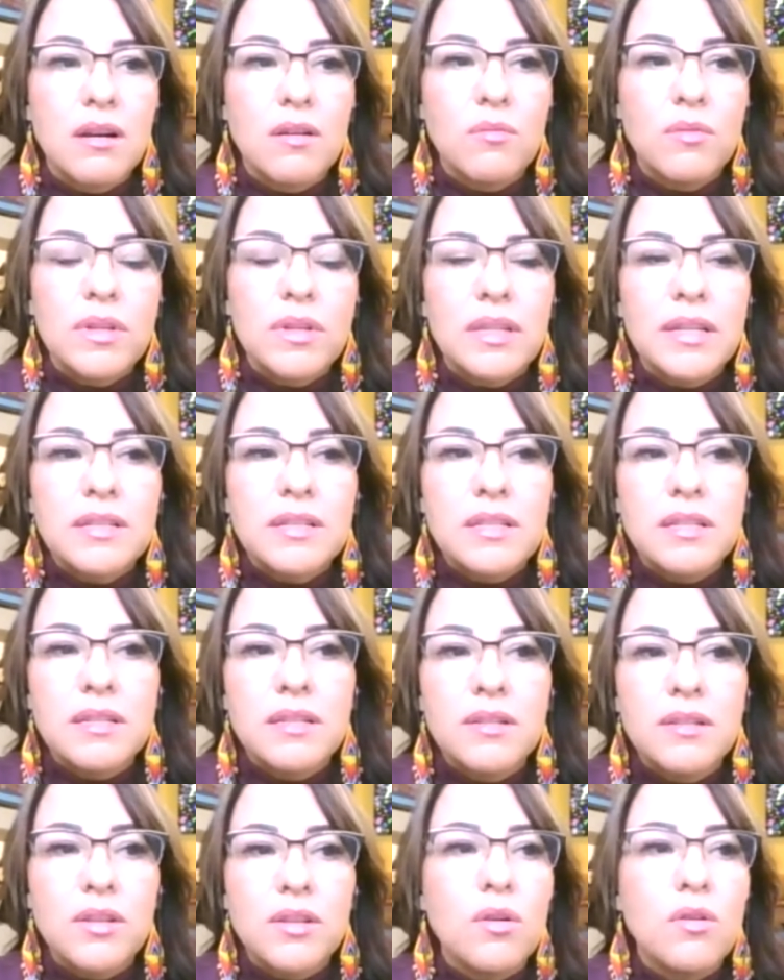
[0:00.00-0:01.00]
would like
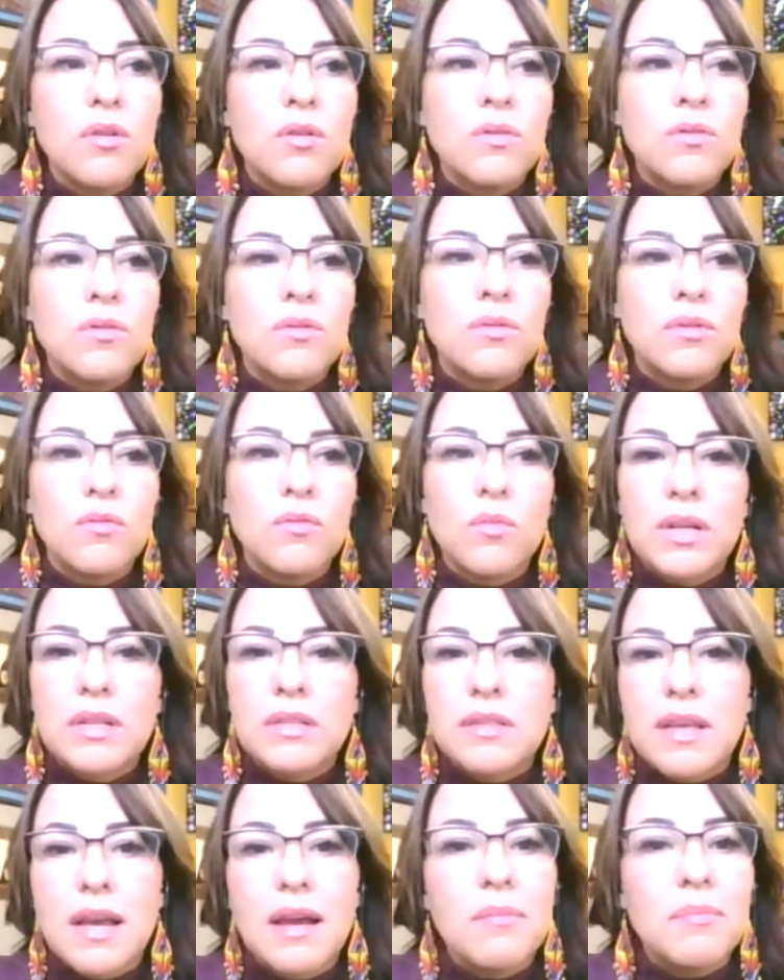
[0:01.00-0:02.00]
to know
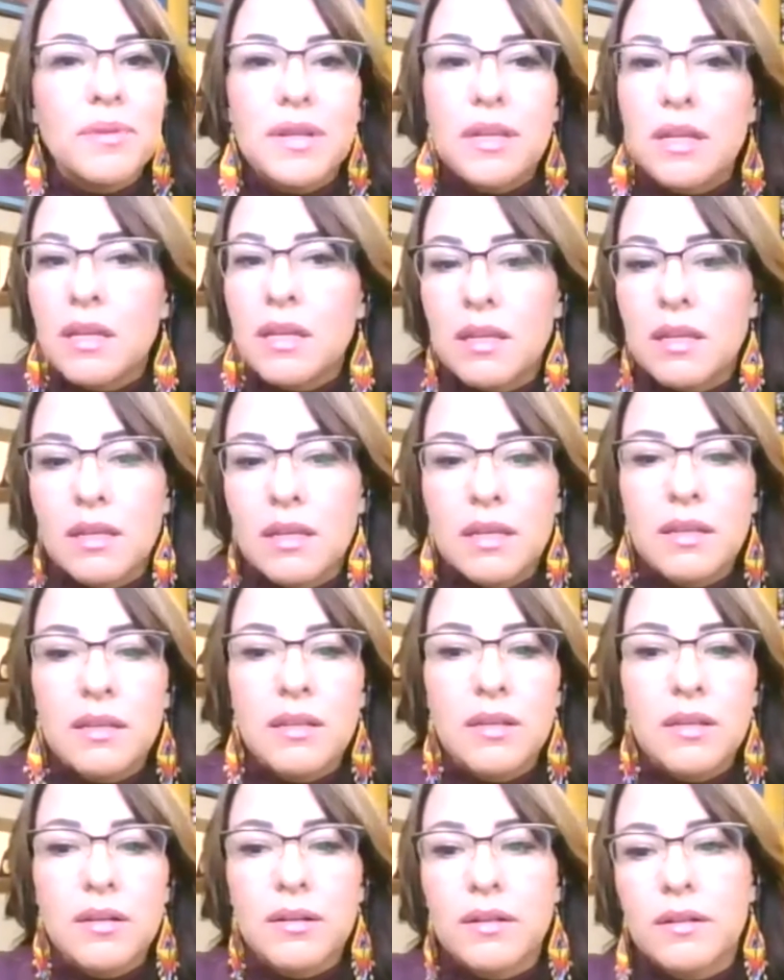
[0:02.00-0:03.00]
what's happening in
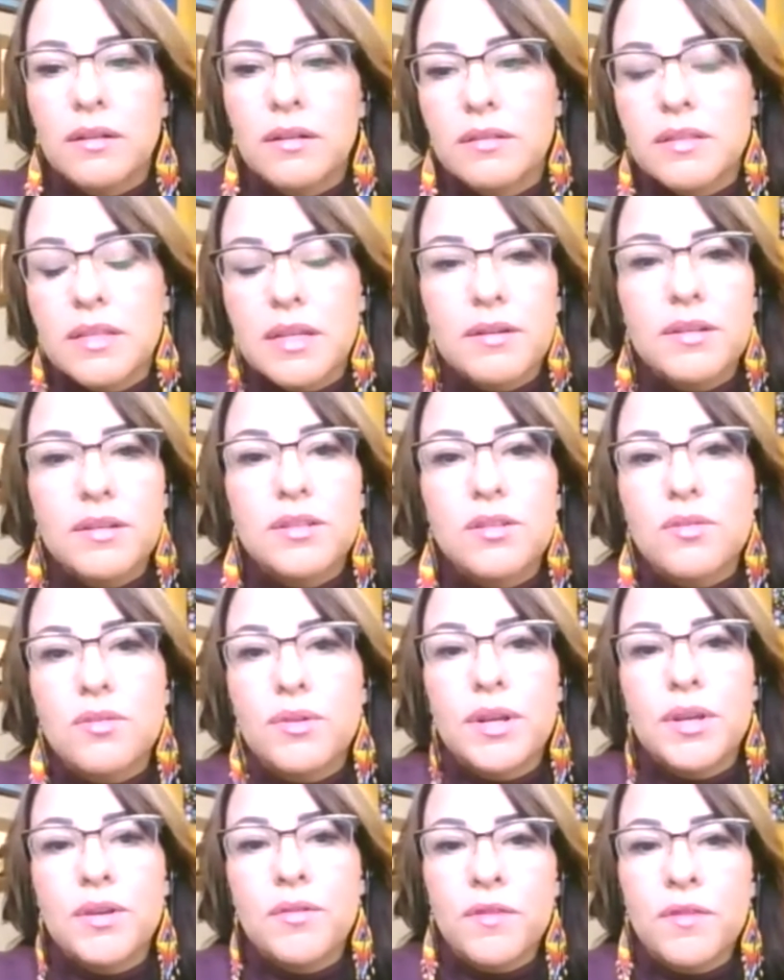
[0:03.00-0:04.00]
your
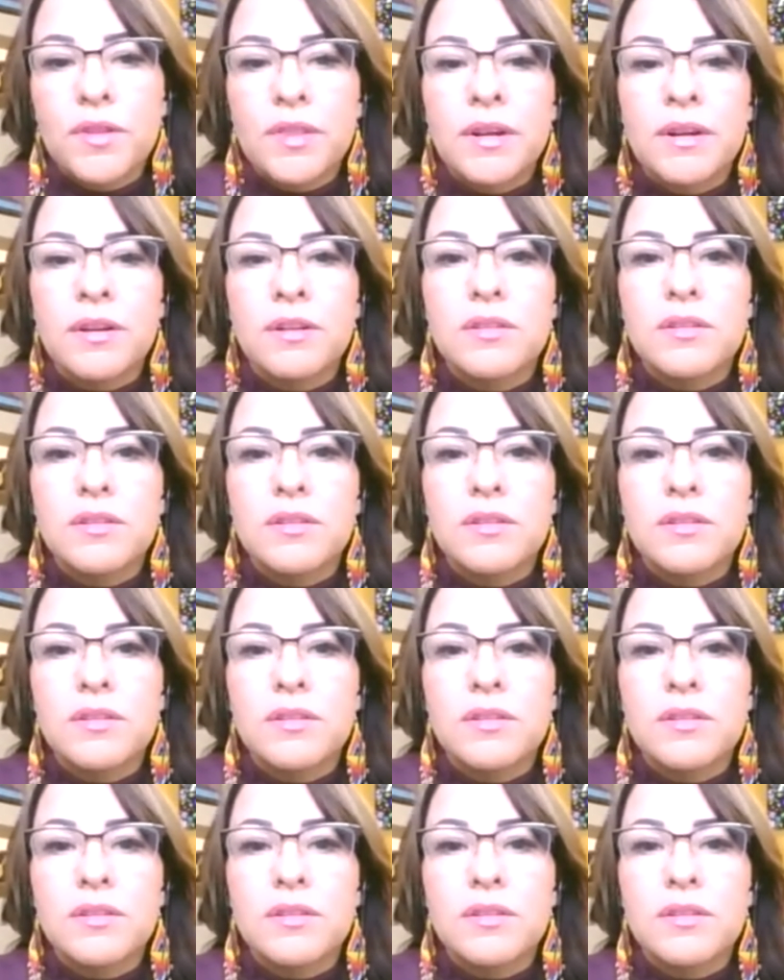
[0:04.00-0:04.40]
territory over there.